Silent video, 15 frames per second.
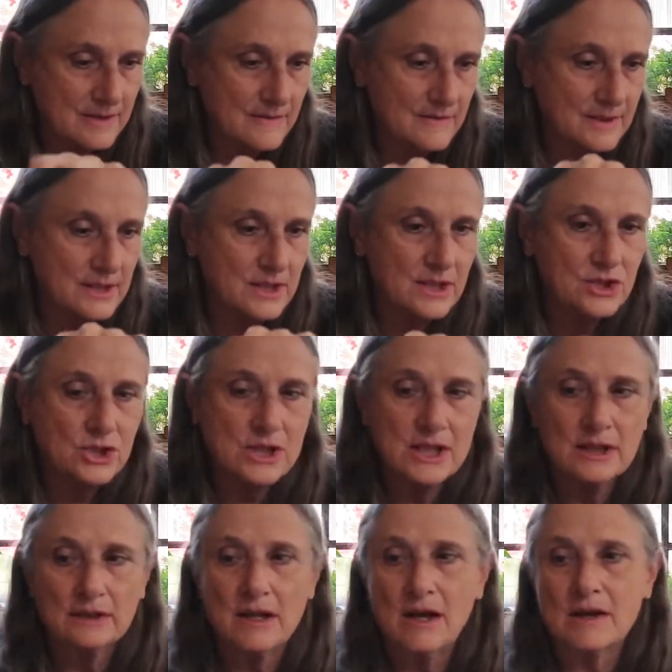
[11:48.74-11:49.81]
Vintage
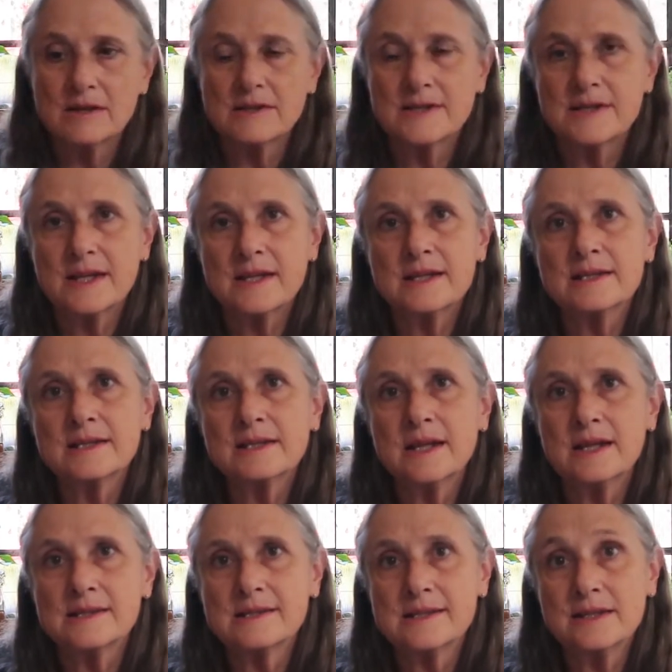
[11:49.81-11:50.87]
Needle Arts. It's an
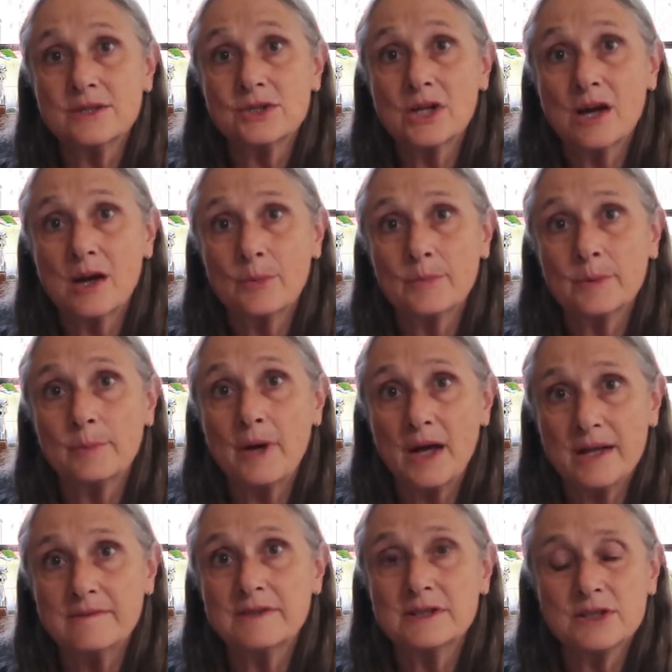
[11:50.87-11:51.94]
Etsy shop.
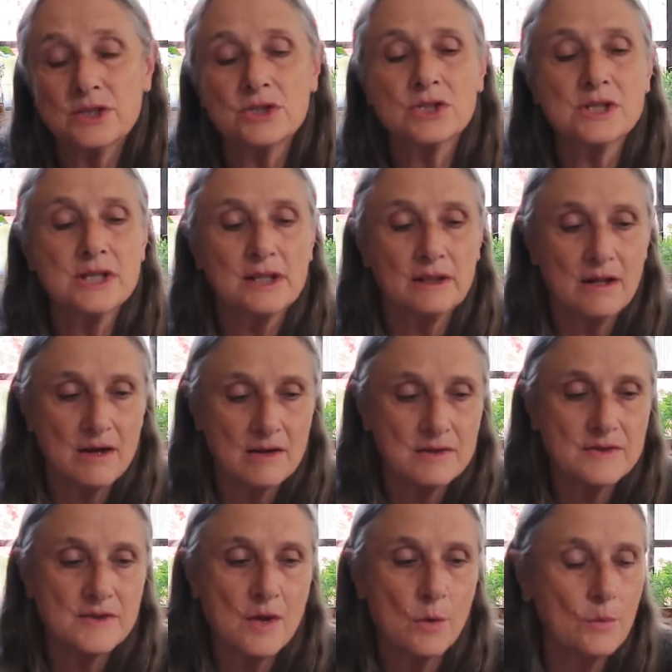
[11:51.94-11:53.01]
My Vintage Needle
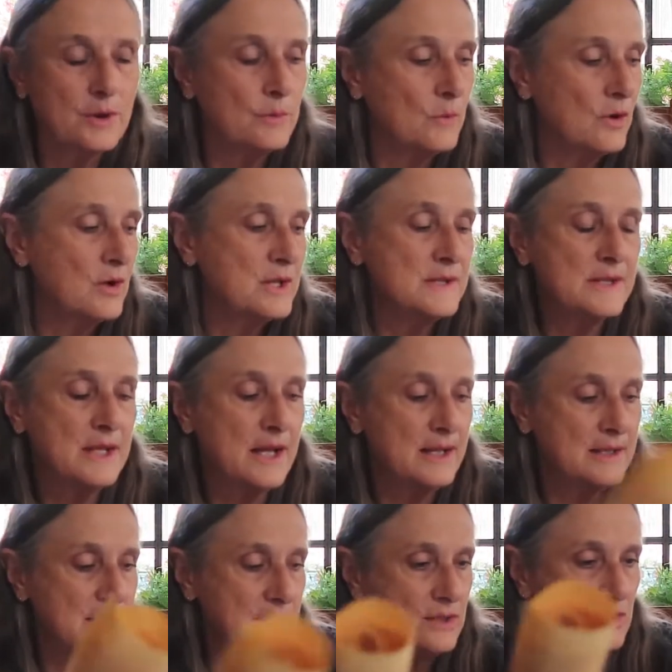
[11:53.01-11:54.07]
Arts, all one word, is an
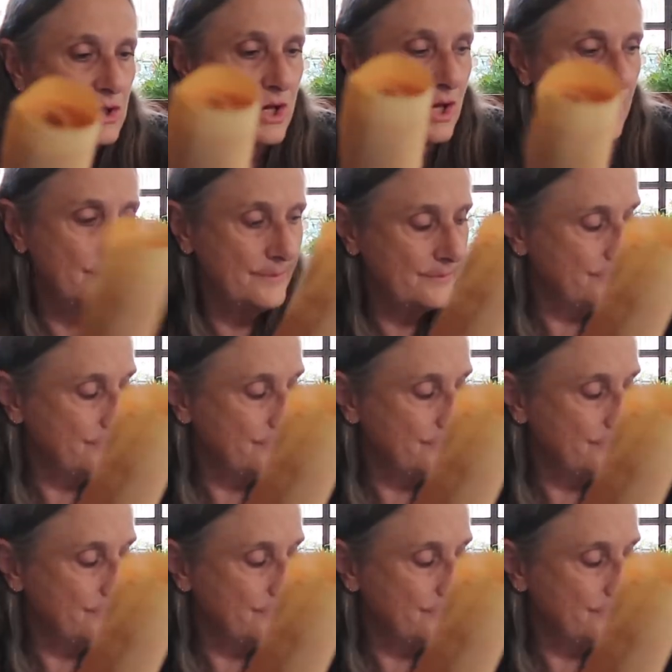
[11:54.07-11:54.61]
Etsy shop.